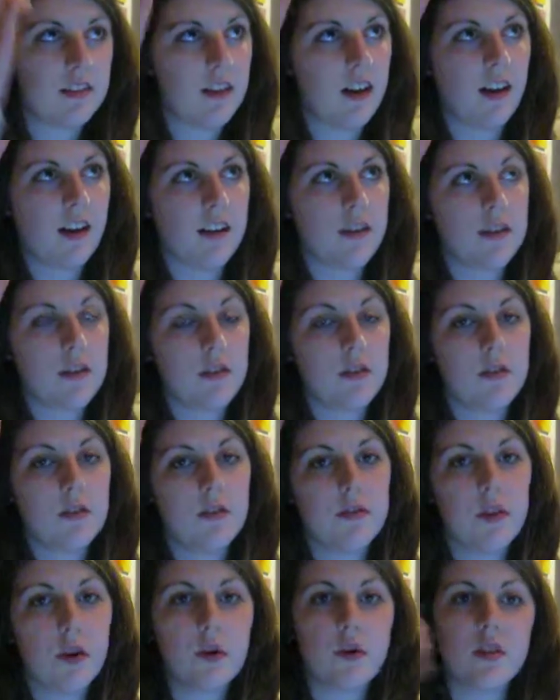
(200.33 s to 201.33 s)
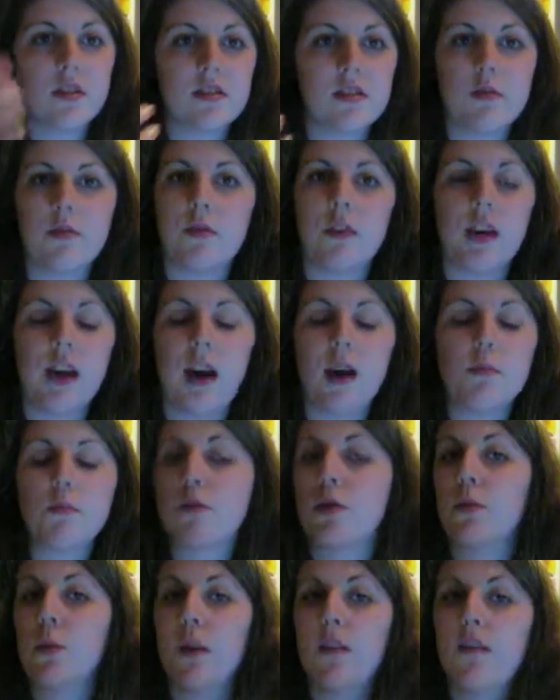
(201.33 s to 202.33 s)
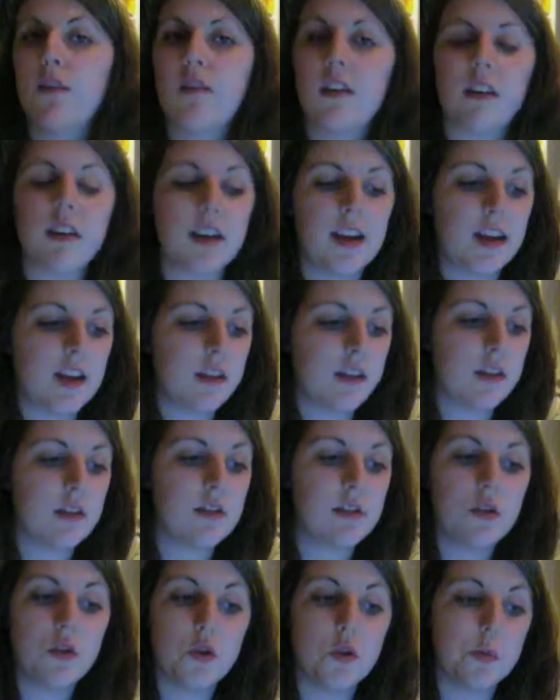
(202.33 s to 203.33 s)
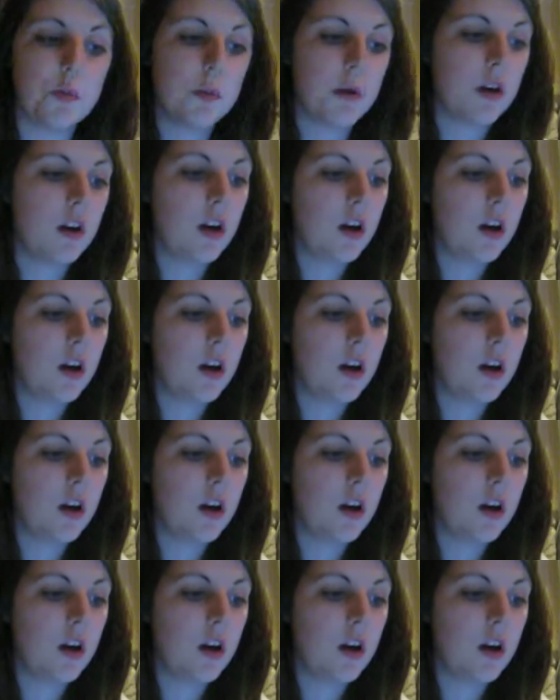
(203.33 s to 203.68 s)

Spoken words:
and the focus of the camera went funny in the zoom,